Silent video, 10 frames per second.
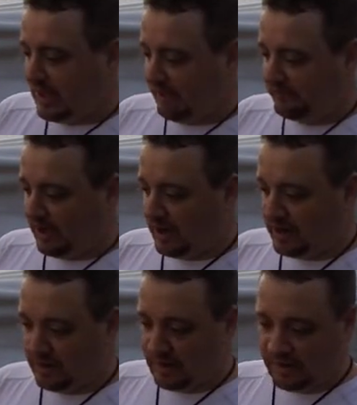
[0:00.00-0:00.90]
I've
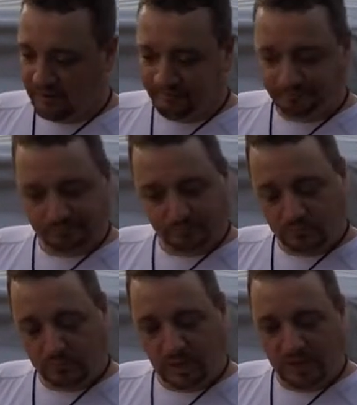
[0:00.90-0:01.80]
got a
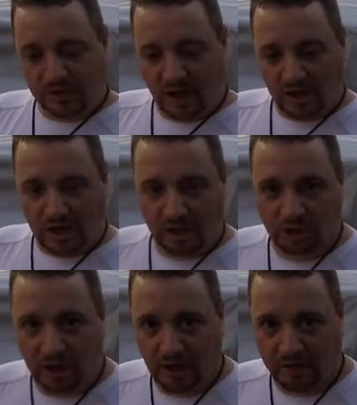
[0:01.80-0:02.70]
duck I'm going to
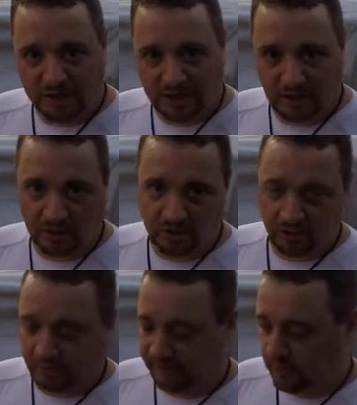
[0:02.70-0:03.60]
try out this year, and I'll
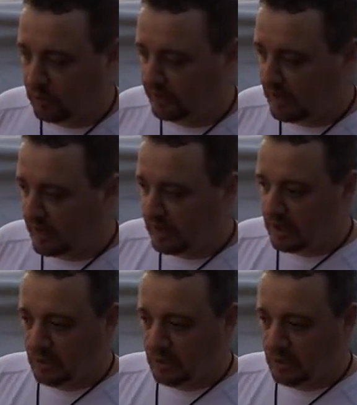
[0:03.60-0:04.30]
do a review on that,